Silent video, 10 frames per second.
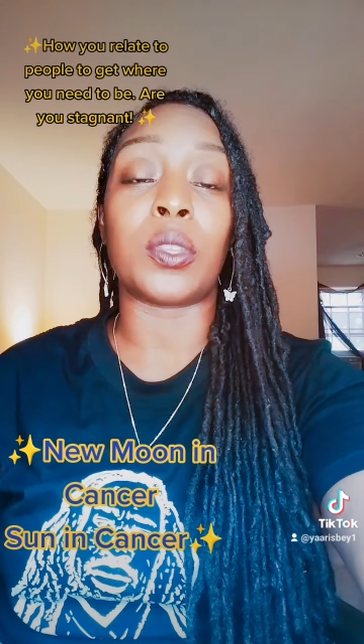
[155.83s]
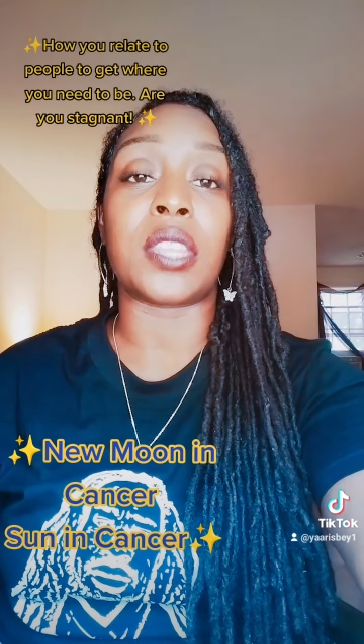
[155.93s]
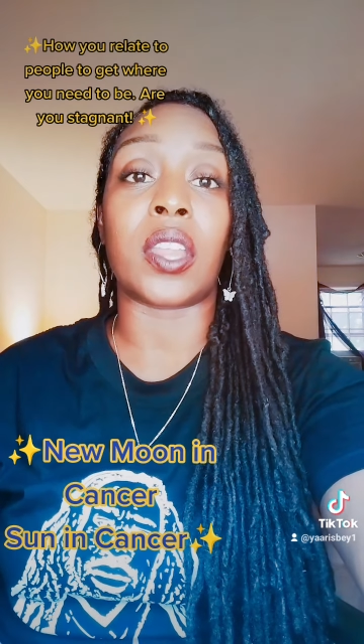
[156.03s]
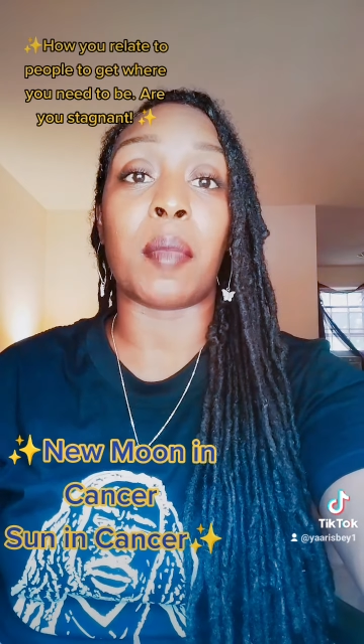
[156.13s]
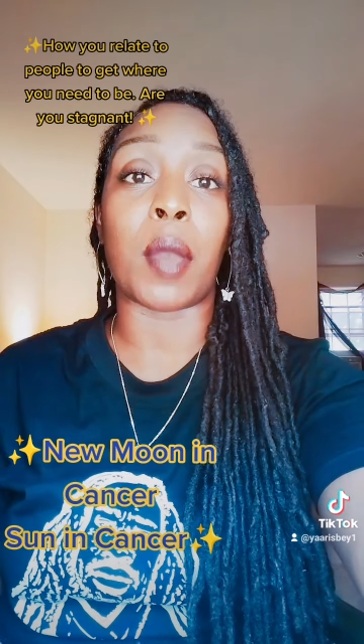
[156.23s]

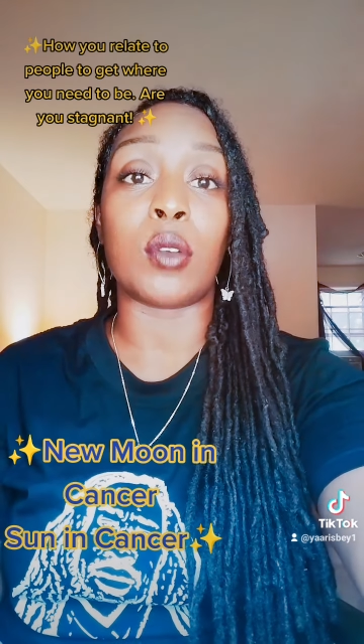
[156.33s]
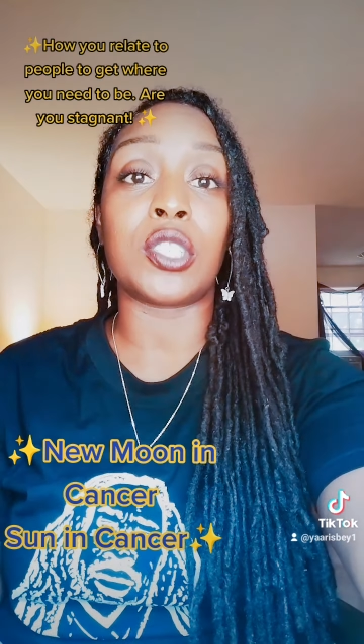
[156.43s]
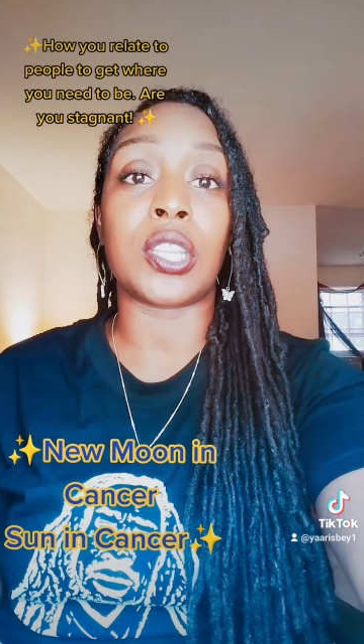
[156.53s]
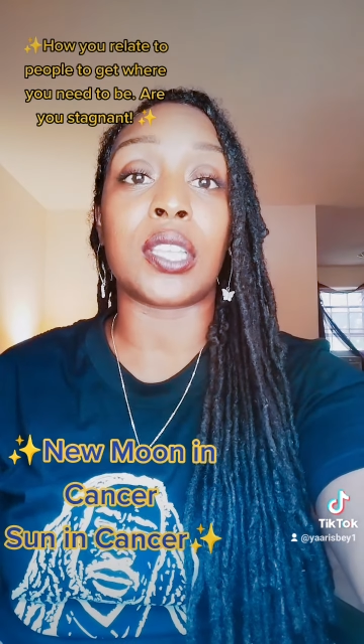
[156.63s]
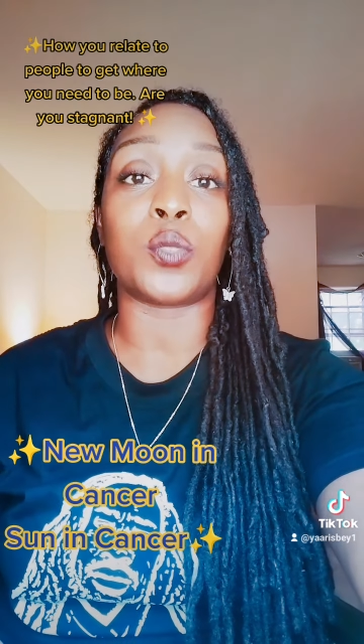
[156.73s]
with their
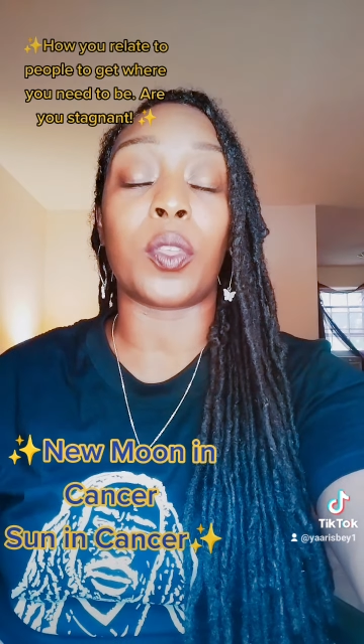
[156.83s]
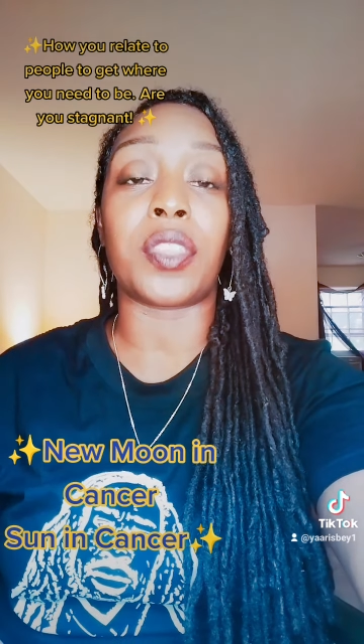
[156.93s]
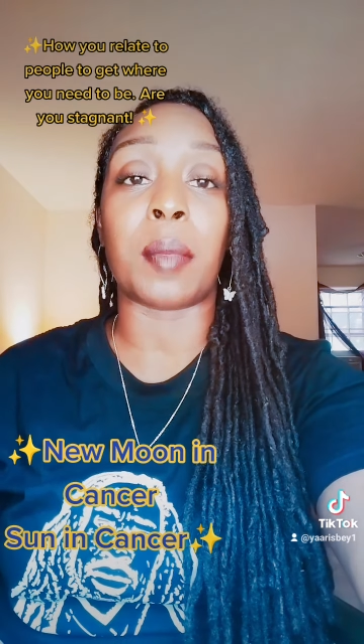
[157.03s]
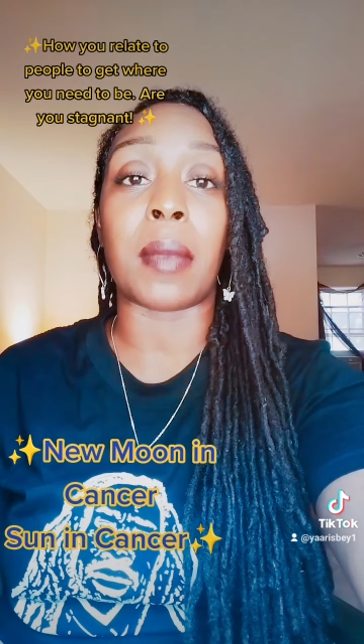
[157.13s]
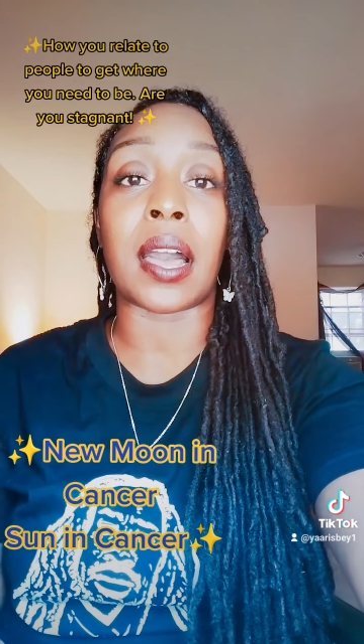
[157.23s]
emotions,
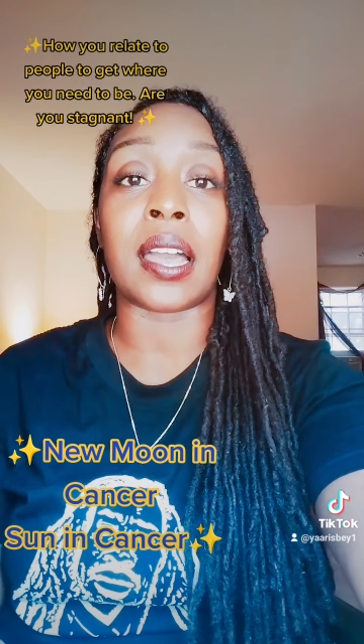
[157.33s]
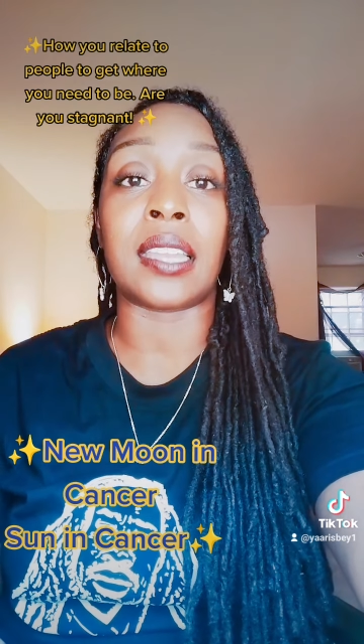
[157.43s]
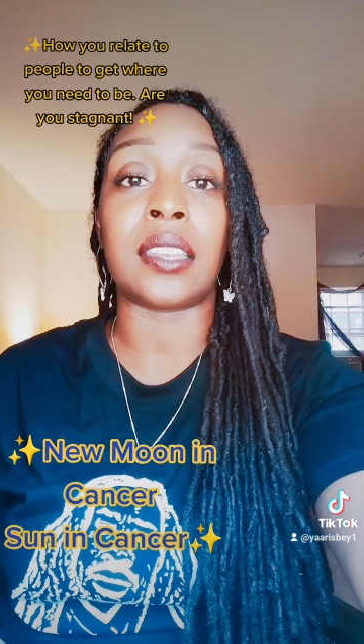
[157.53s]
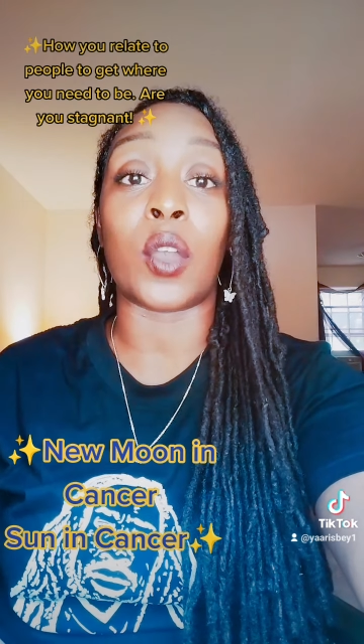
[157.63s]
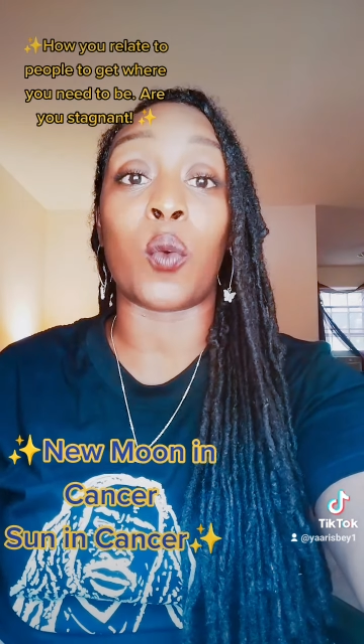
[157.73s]
with their
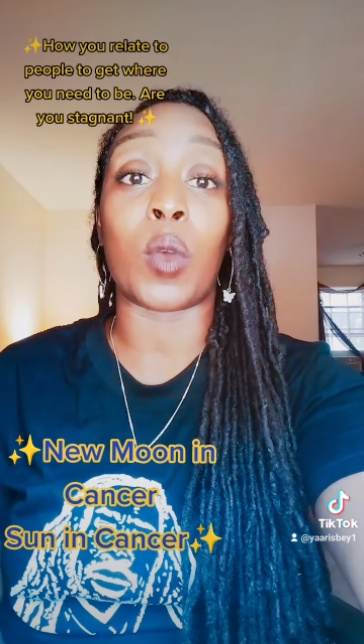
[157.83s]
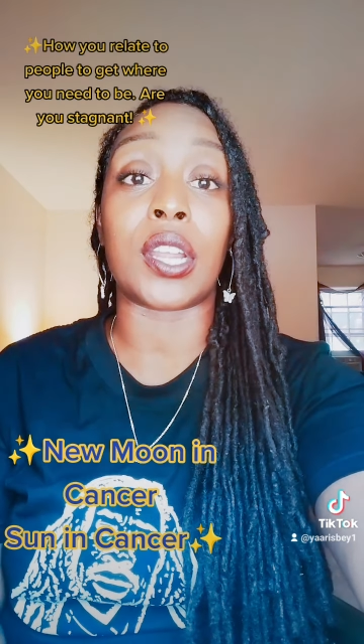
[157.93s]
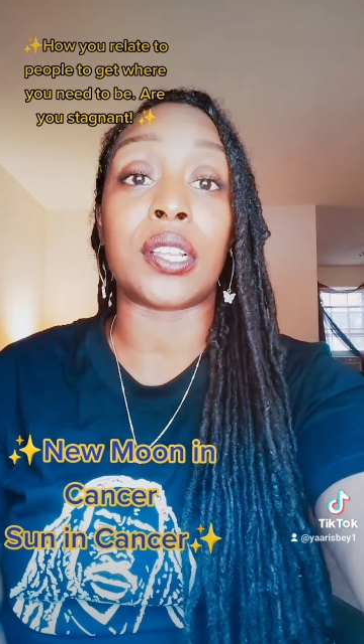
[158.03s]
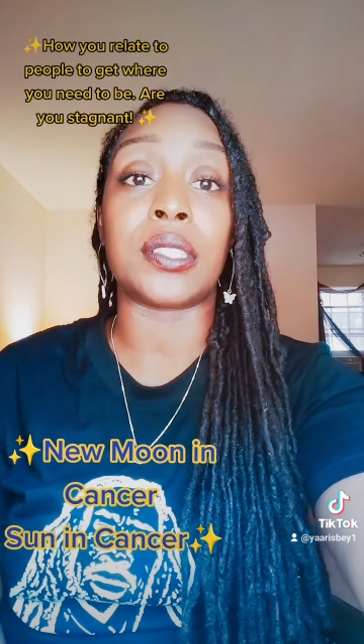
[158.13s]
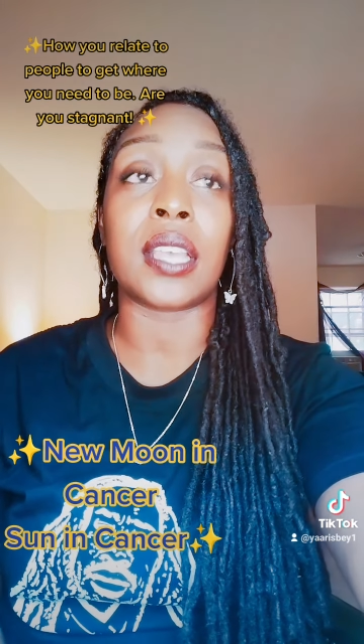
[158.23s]
mind, their
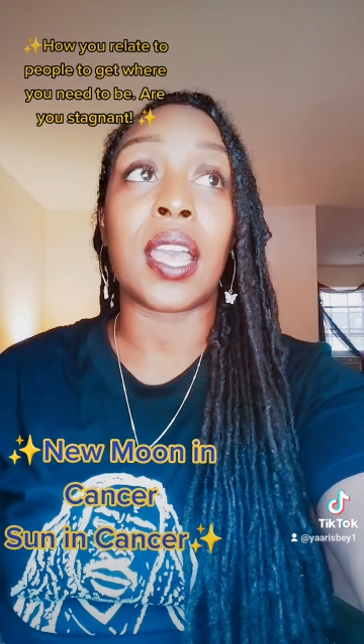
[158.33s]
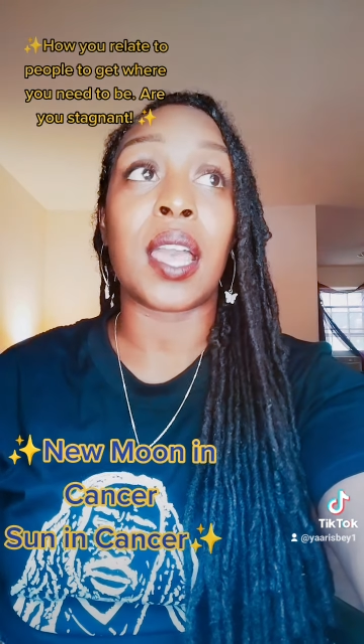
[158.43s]
words,